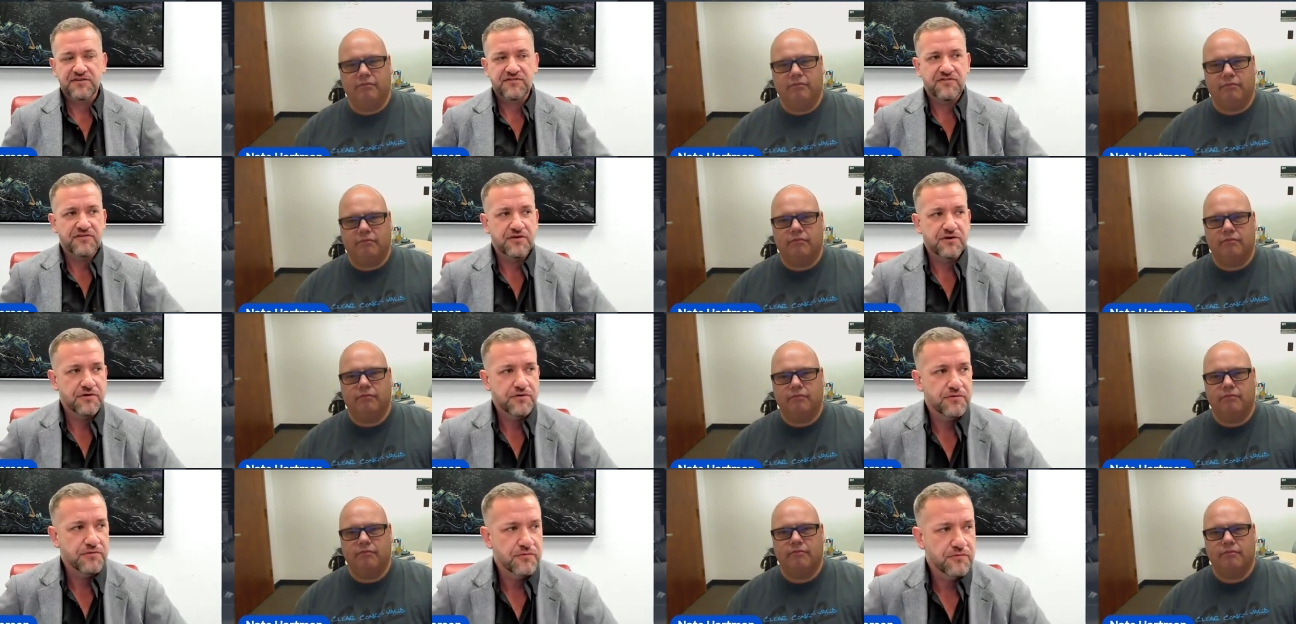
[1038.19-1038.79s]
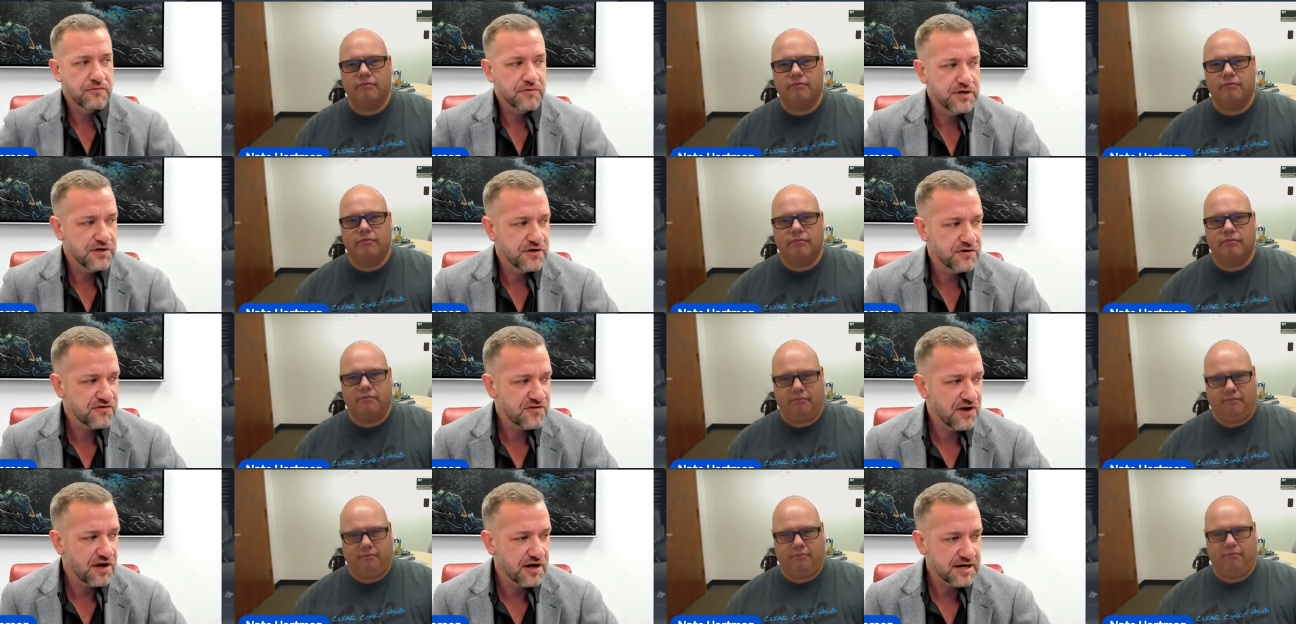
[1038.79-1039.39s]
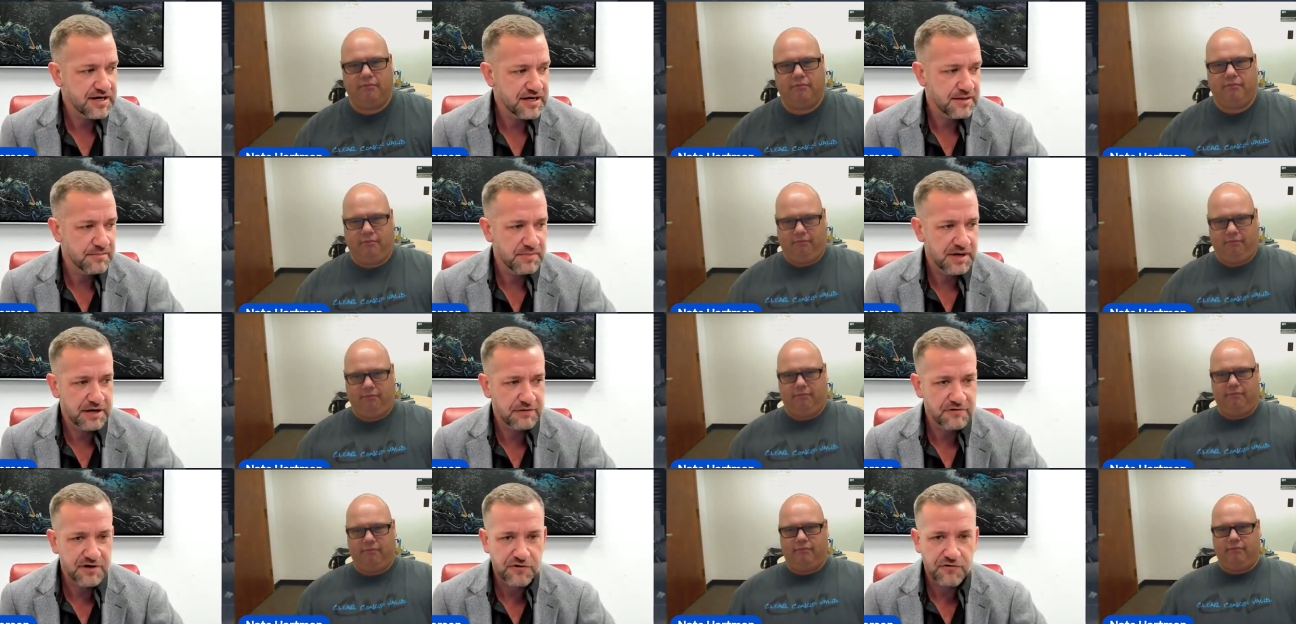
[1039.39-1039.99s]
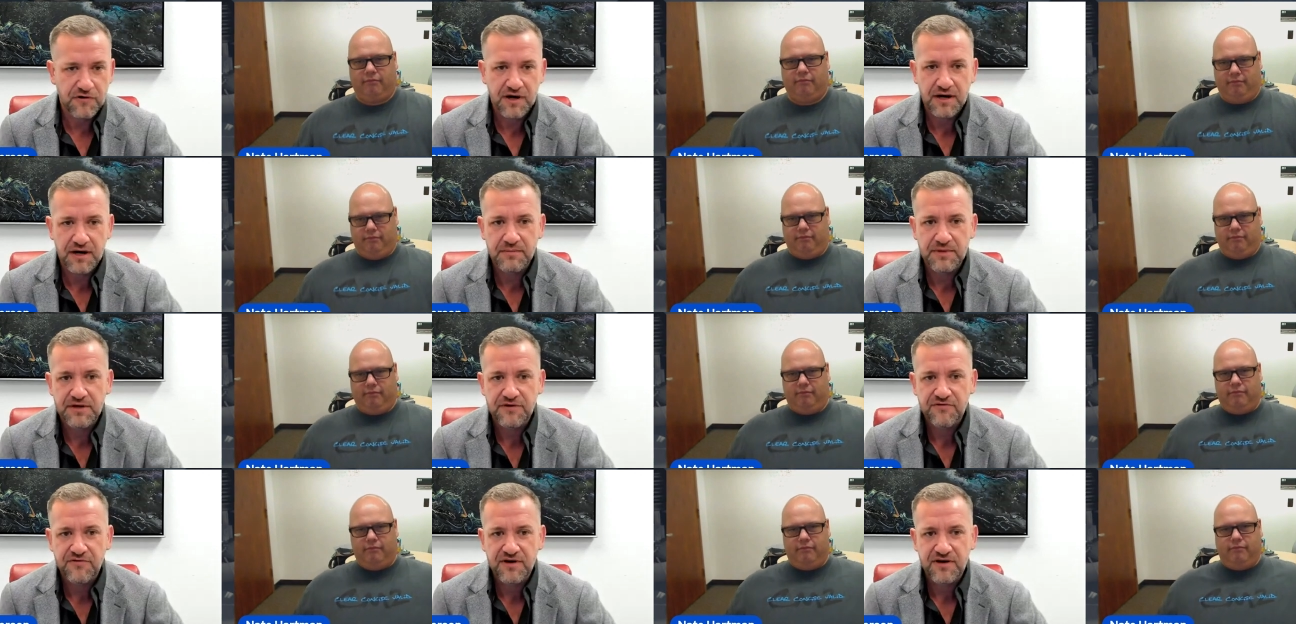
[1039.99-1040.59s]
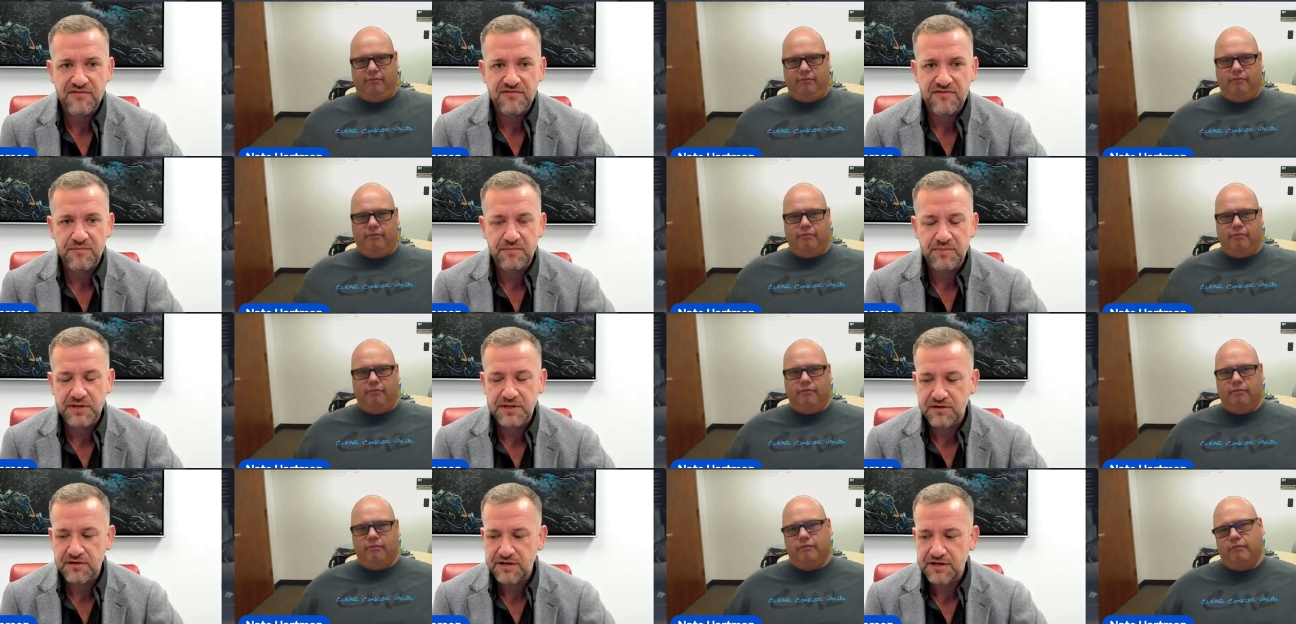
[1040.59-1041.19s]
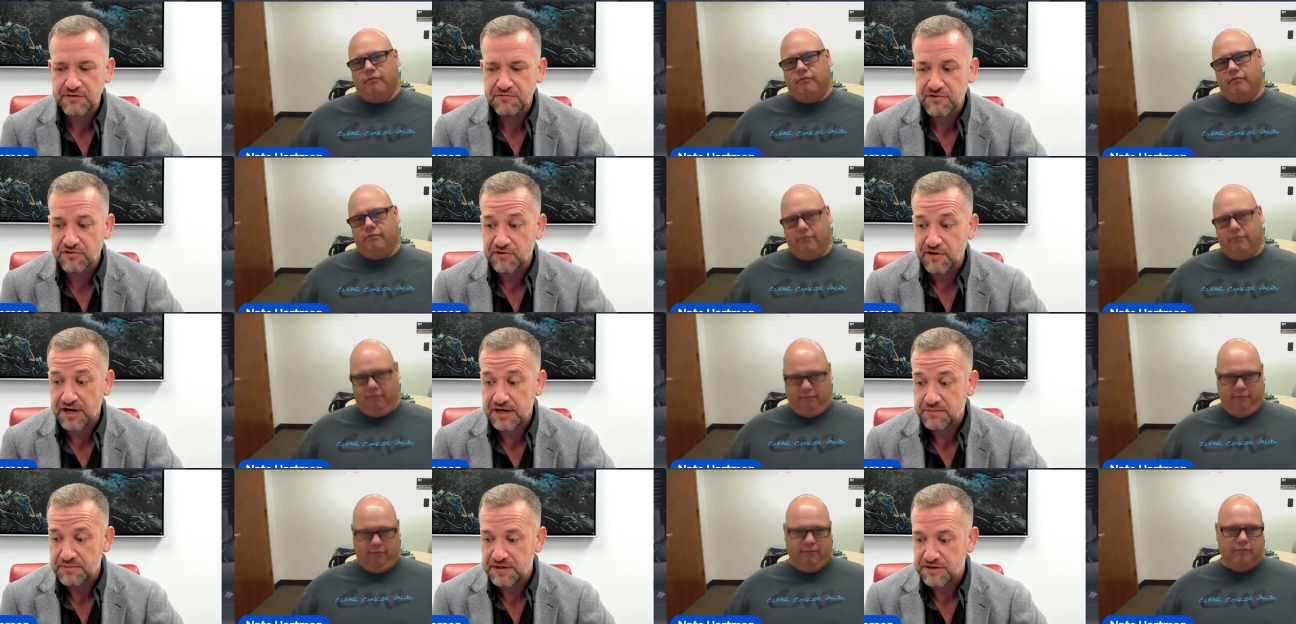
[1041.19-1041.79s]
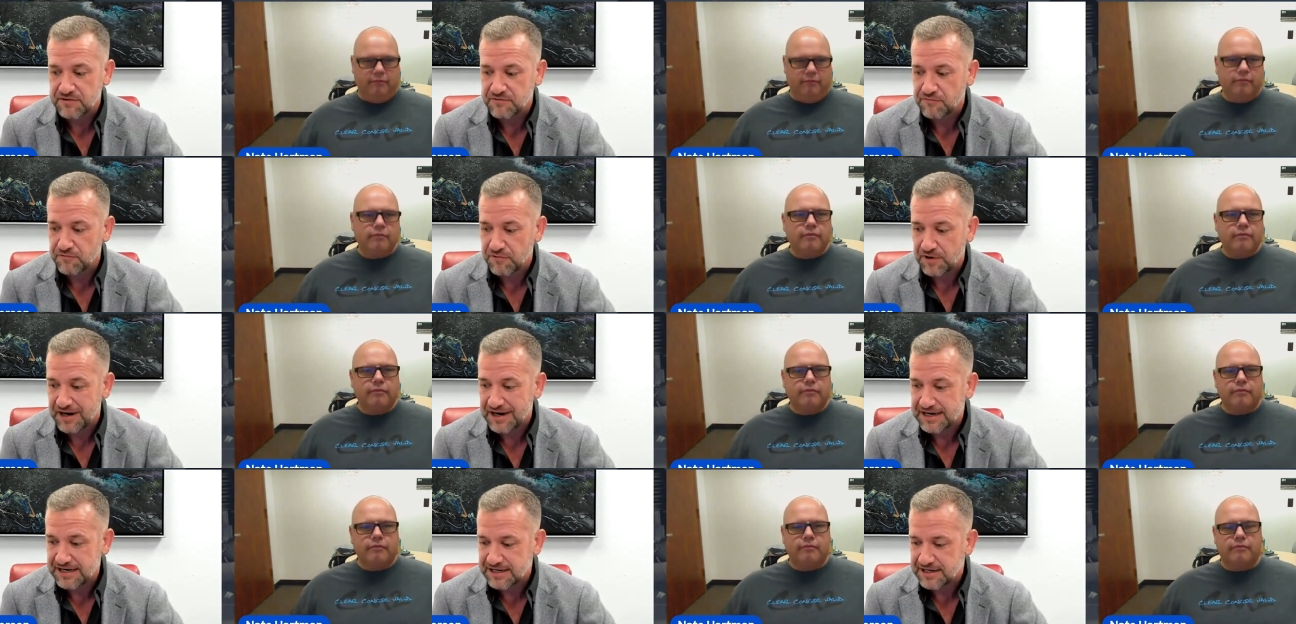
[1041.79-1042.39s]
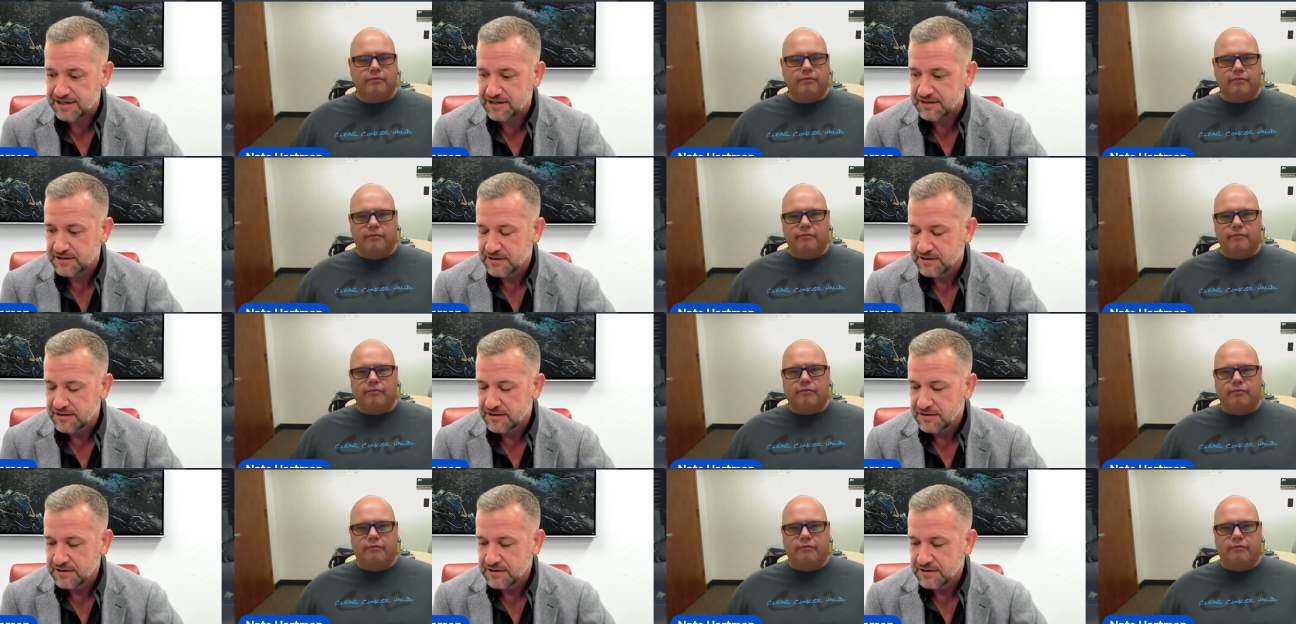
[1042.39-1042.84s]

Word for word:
Speaker 1: Mm-hmm. So when you're talking about requirement traceability, requirement writing,